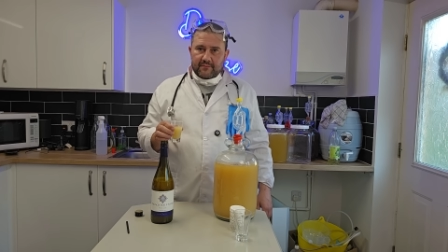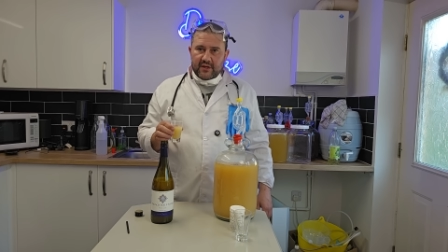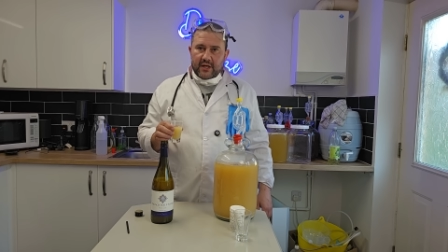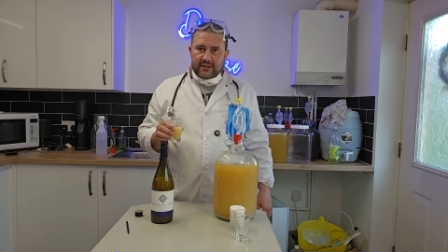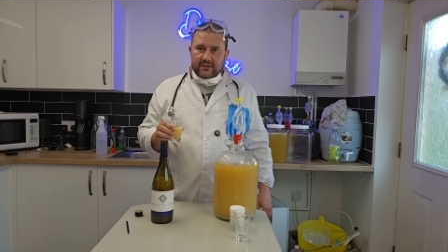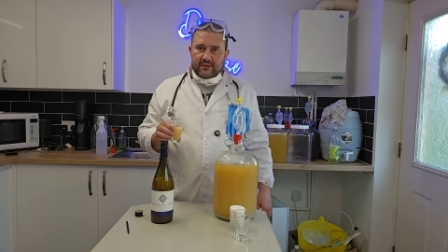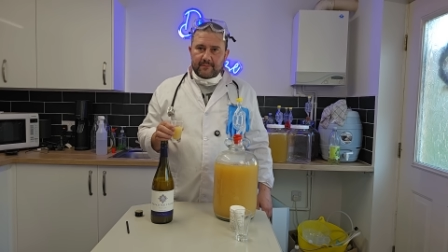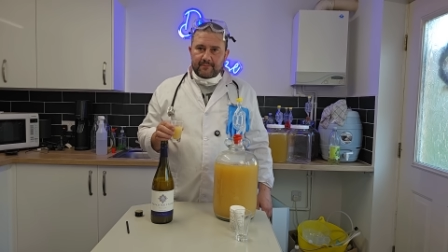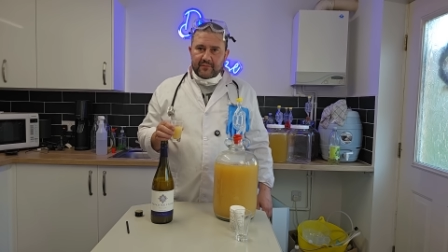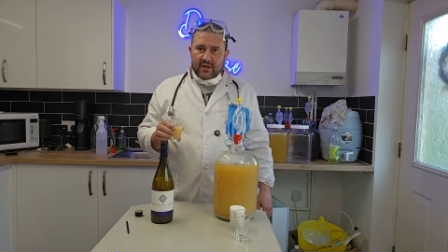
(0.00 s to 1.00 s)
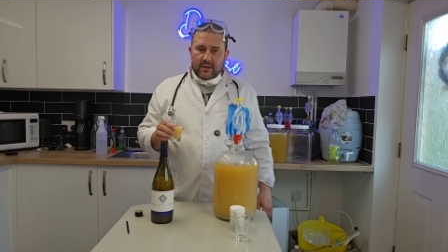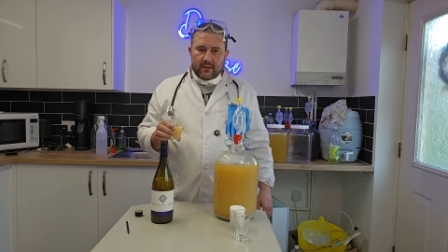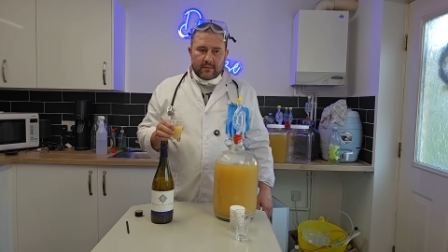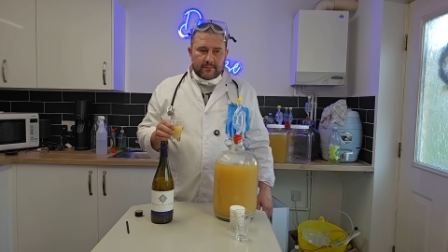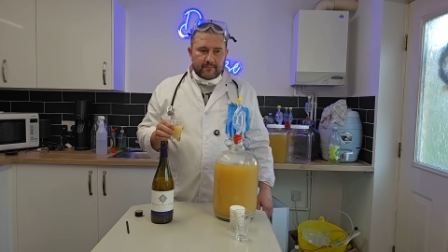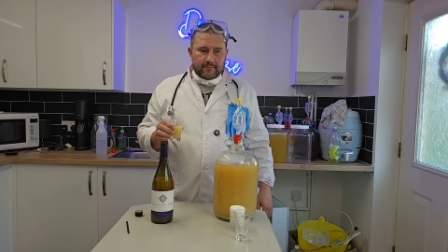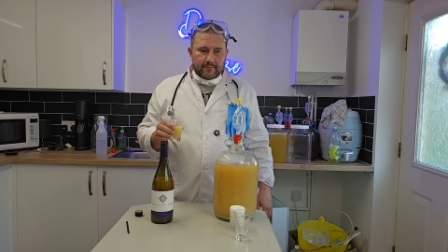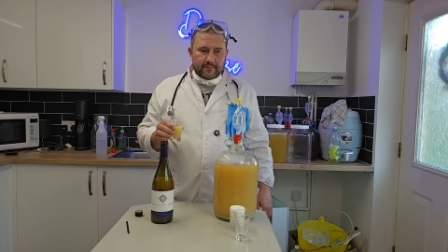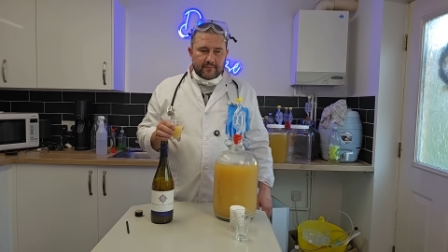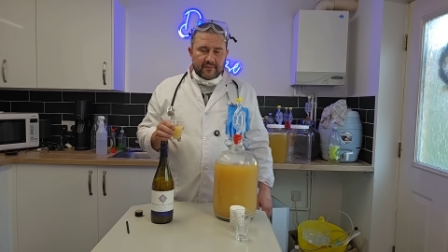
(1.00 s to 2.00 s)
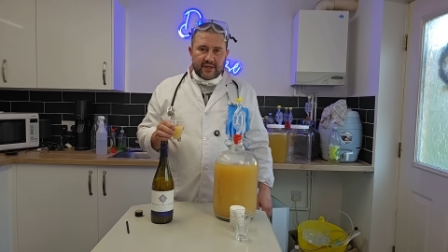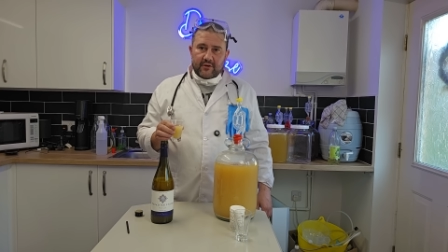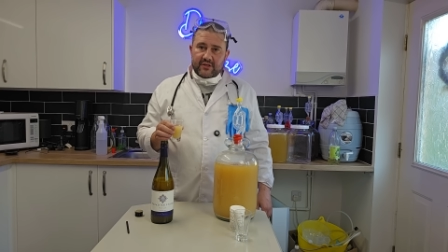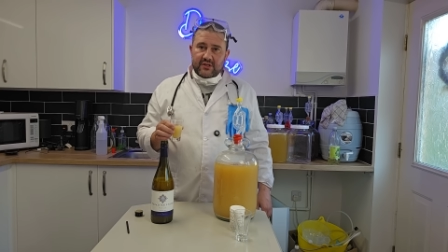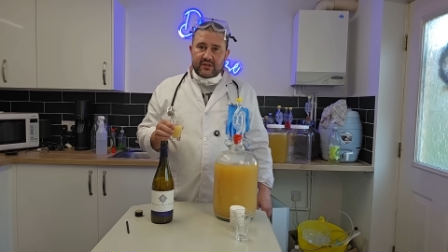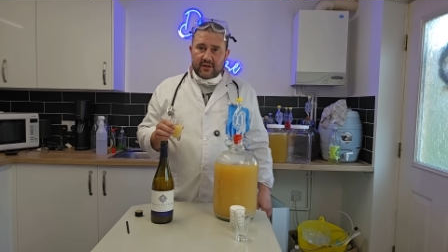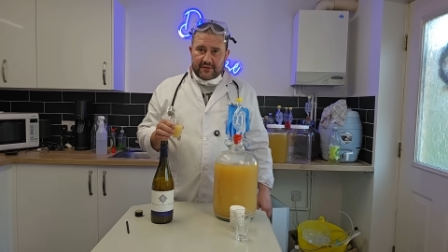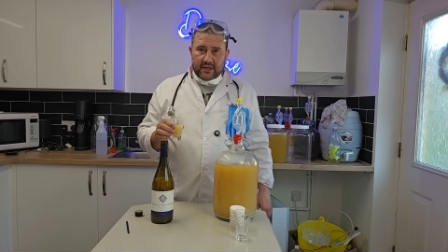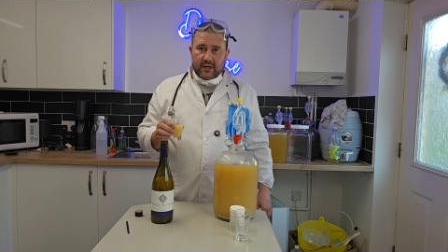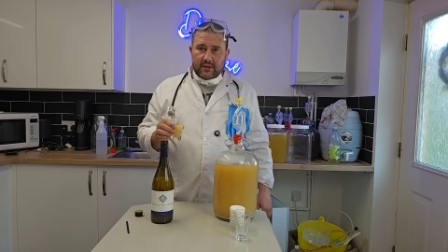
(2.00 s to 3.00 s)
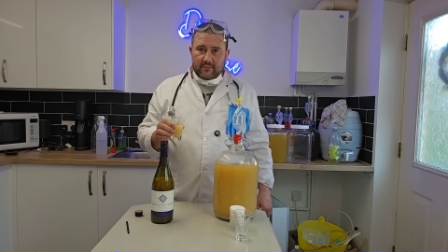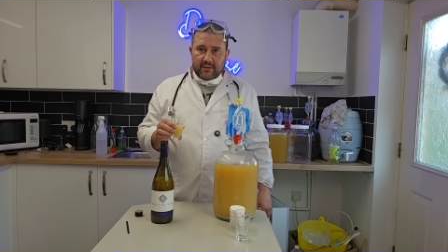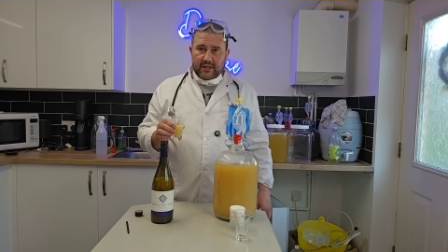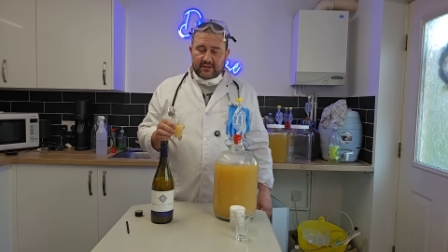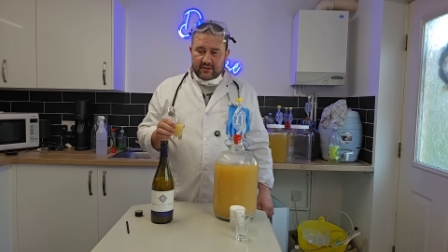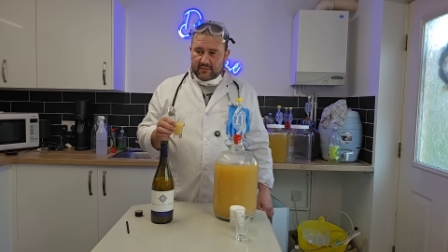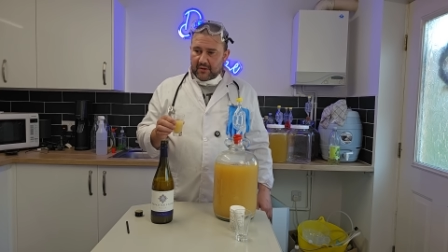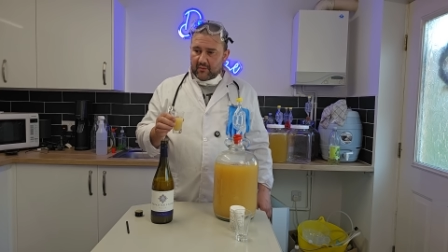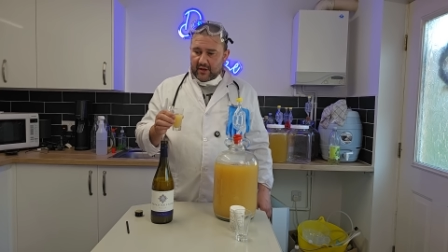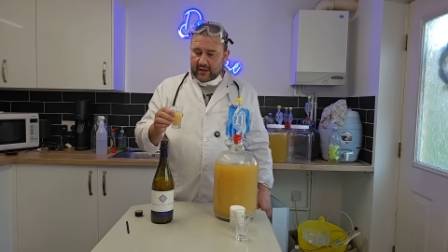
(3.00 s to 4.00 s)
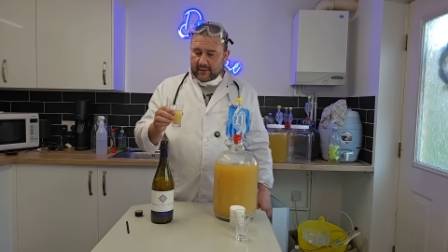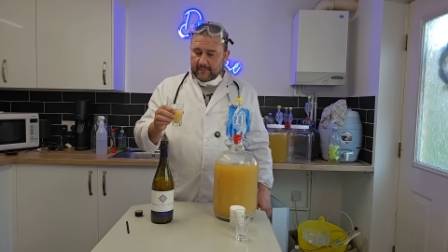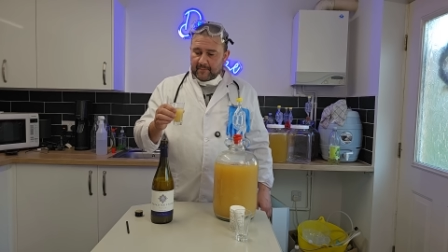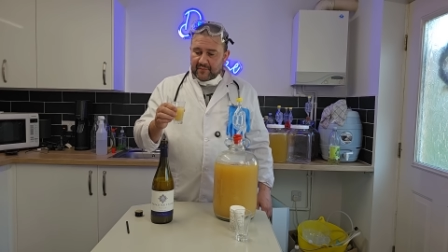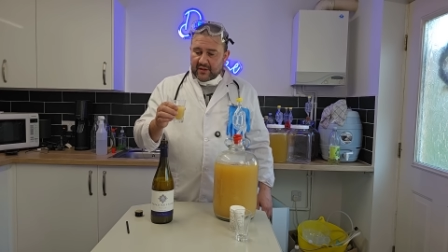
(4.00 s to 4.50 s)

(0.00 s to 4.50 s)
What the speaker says: Nice. There is nothing unpleasant about that.